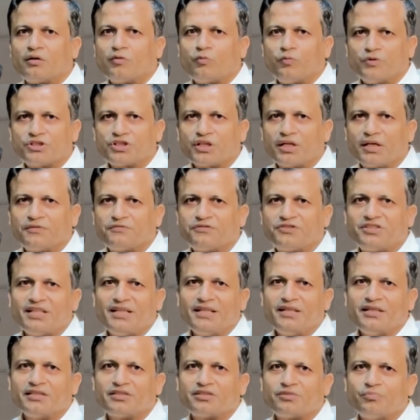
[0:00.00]
which I have
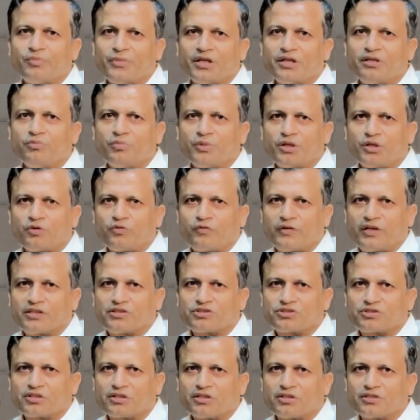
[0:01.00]
seen is many
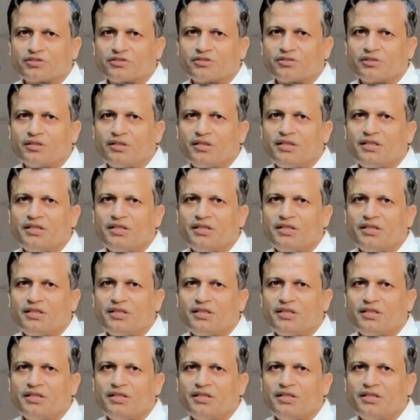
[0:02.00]
manufacturers,